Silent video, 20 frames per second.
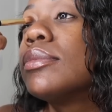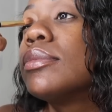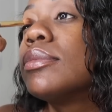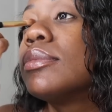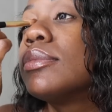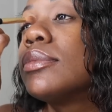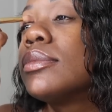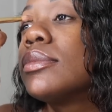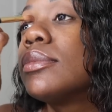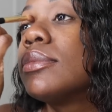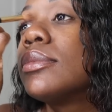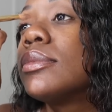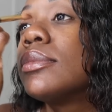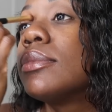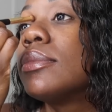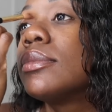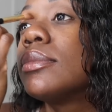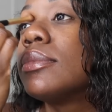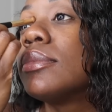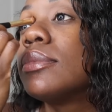
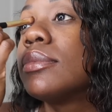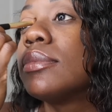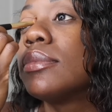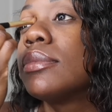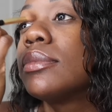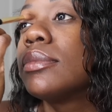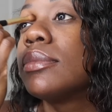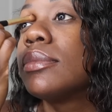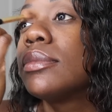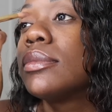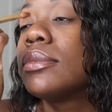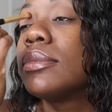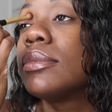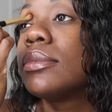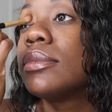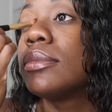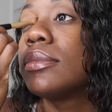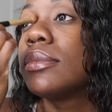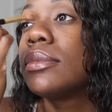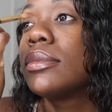
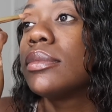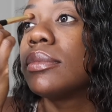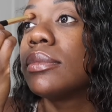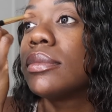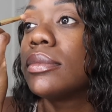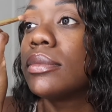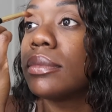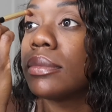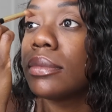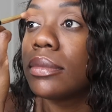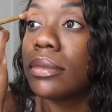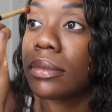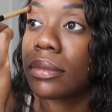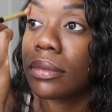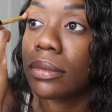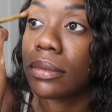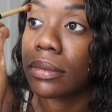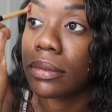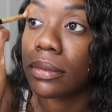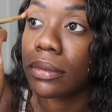
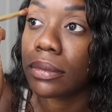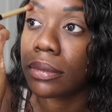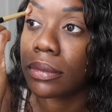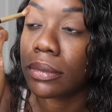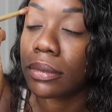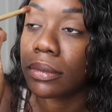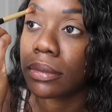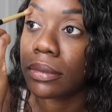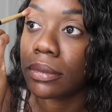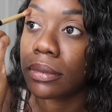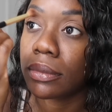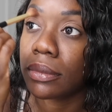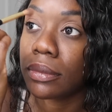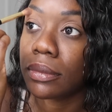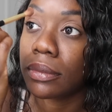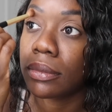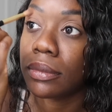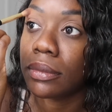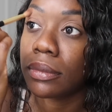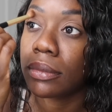
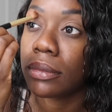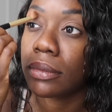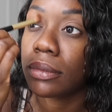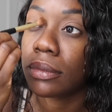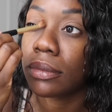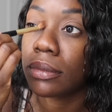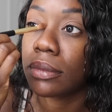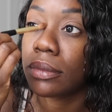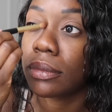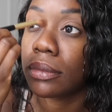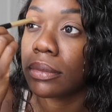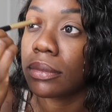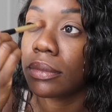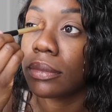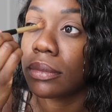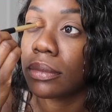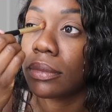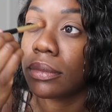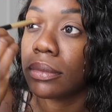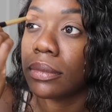
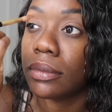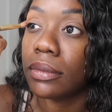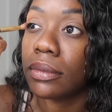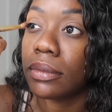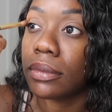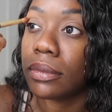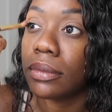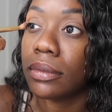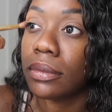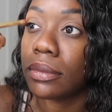Nobody speaks.